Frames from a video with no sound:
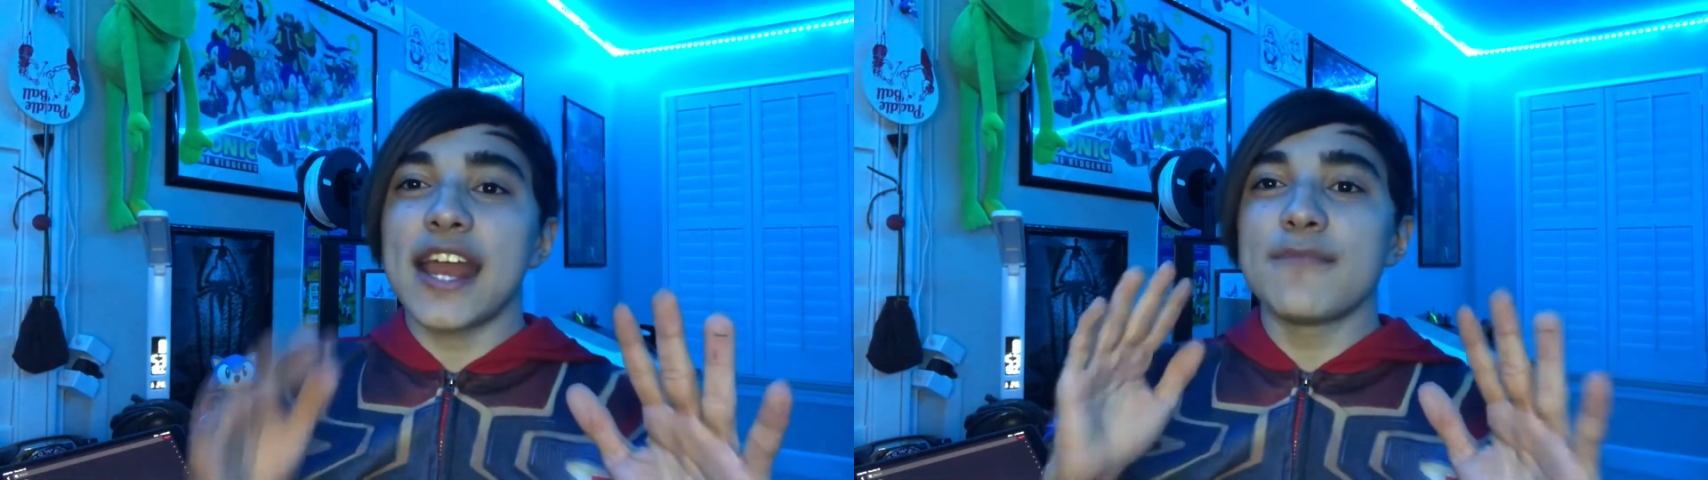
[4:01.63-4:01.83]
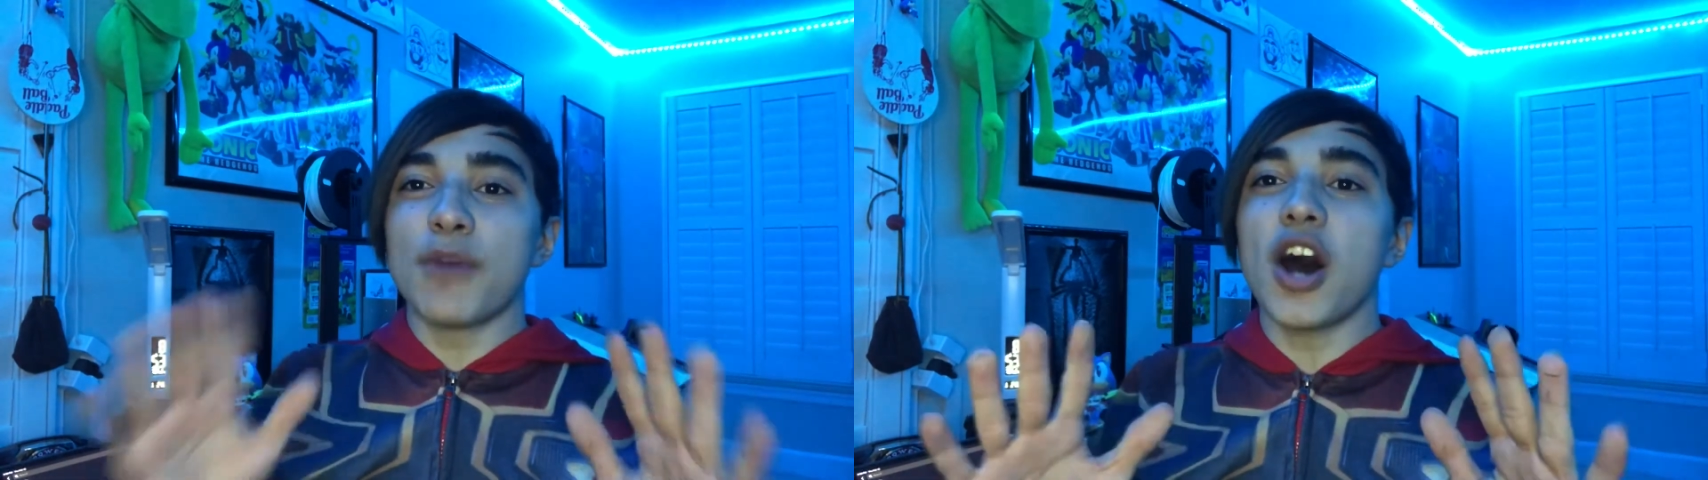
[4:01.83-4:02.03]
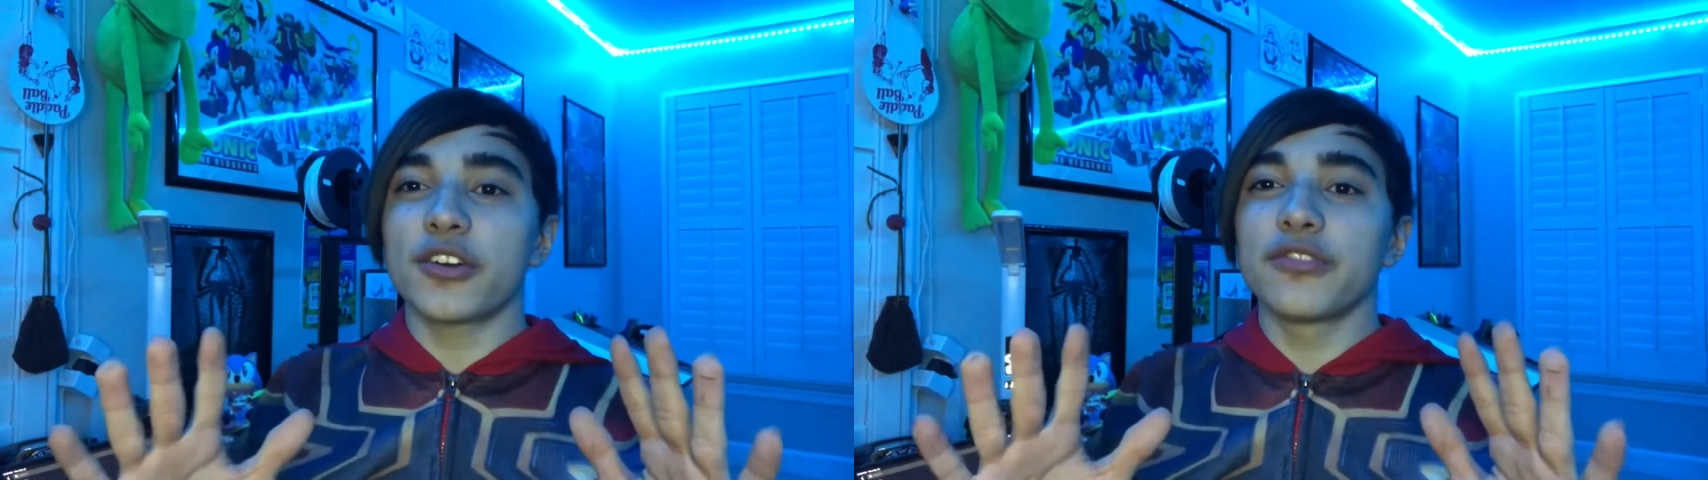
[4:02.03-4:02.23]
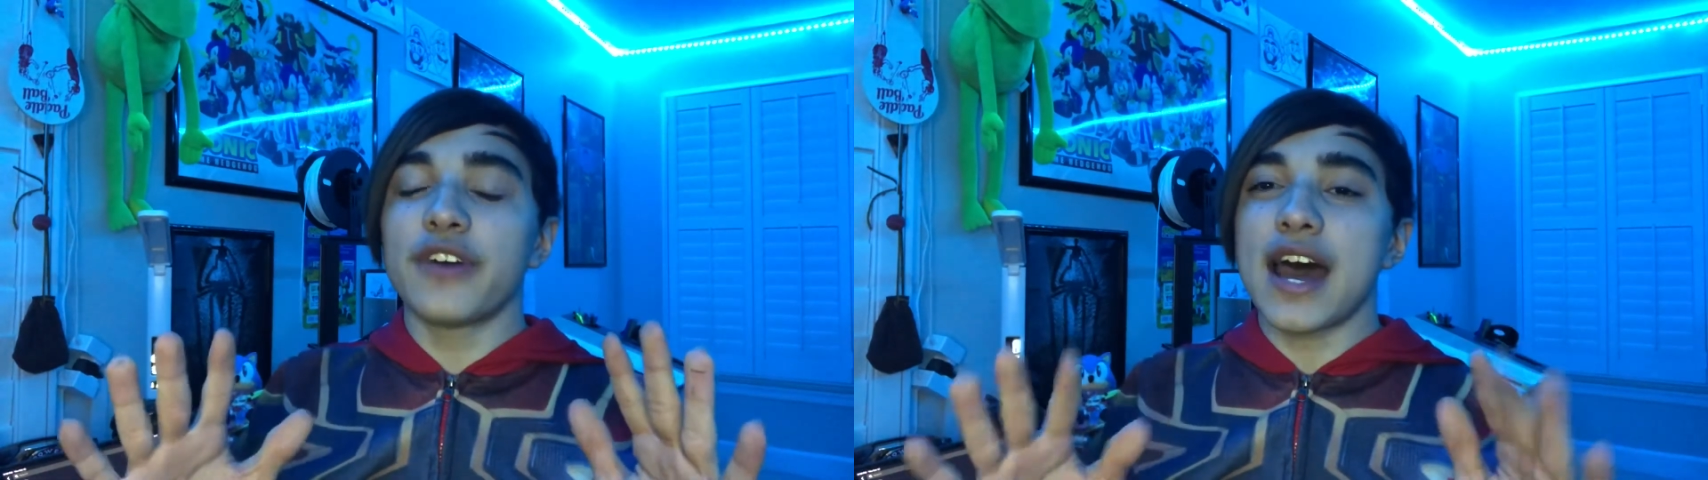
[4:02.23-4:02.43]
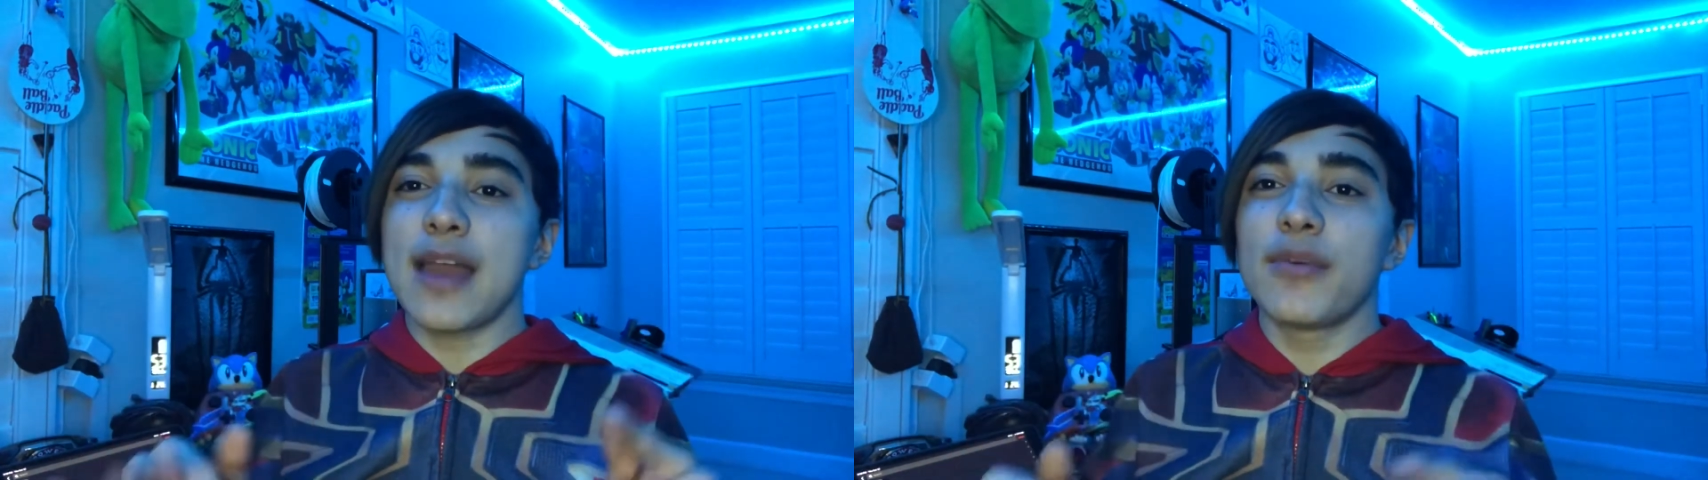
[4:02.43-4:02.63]
and modern
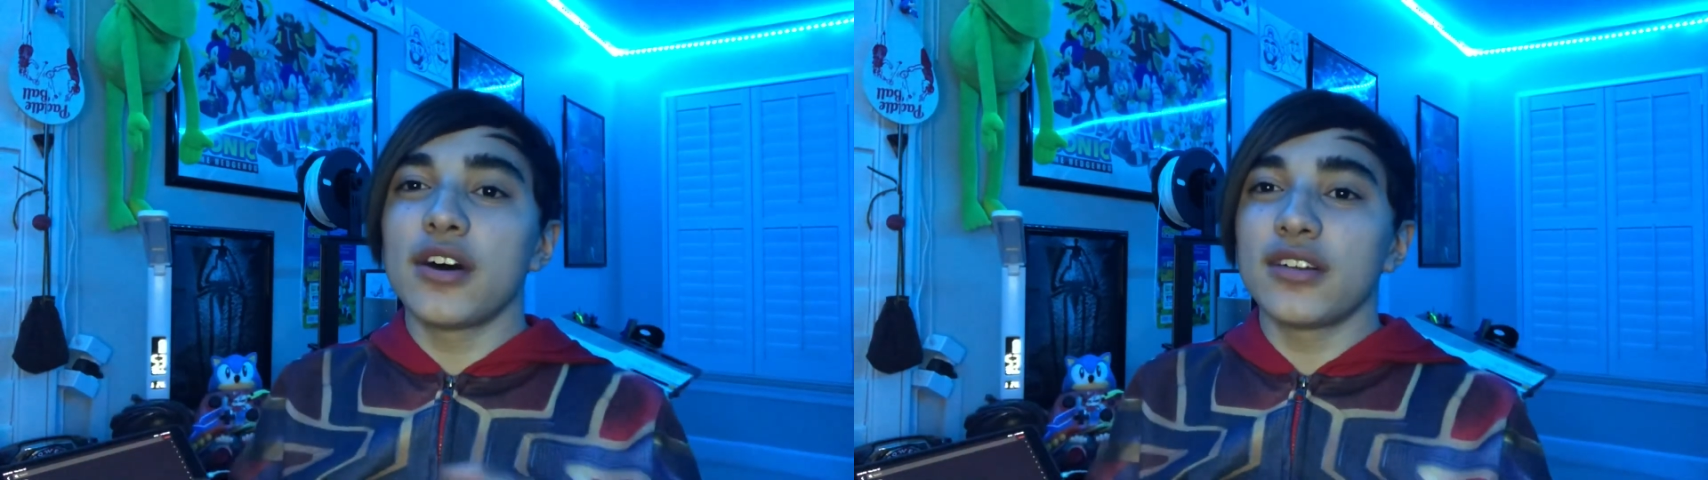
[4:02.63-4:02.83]
vibe,